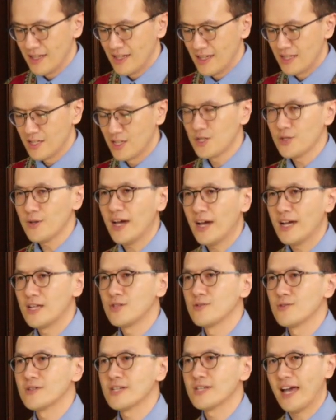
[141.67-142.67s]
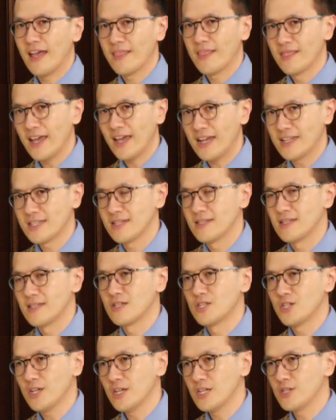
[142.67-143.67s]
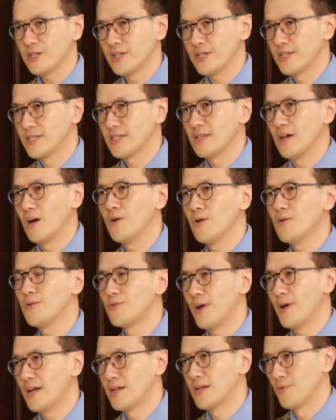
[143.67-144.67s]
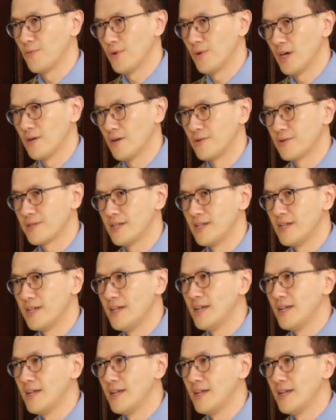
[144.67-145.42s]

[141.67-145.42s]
is to try to connect the churches all around the world,